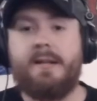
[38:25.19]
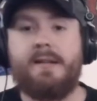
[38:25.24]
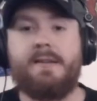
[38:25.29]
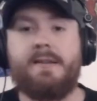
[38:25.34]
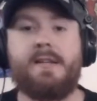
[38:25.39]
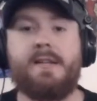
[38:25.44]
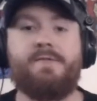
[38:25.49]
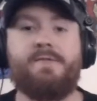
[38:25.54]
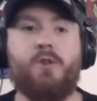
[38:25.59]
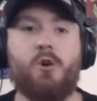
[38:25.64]

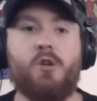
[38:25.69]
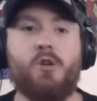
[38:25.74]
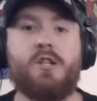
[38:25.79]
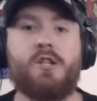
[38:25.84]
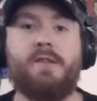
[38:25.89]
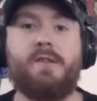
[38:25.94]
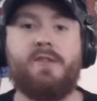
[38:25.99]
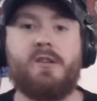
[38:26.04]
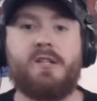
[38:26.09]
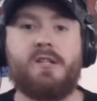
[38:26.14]
version
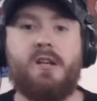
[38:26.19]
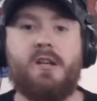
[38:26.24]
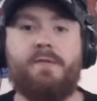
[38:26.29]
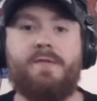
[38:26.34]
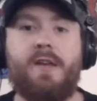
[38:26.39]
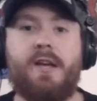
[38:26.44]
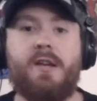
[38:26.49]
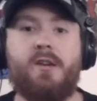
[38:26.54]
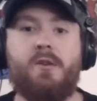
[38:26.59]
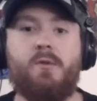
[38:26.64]
of yourself
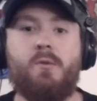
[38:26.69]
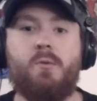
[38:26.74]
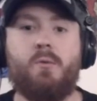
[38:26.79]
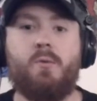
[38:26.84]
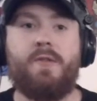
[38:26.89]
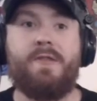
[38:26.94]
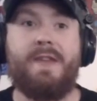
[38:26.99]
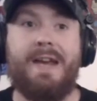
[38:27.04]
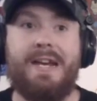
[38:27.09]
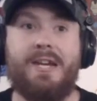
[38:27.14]
that you
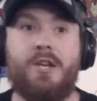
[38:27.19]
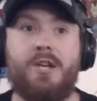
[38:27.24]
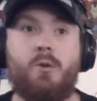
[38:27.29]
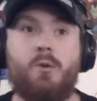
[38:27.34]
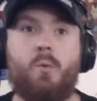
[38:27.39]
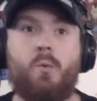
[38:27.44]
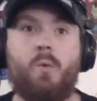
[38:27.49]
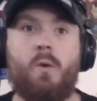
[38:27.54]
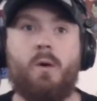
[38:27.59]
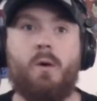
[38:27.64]
think
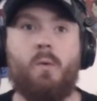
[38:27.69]
you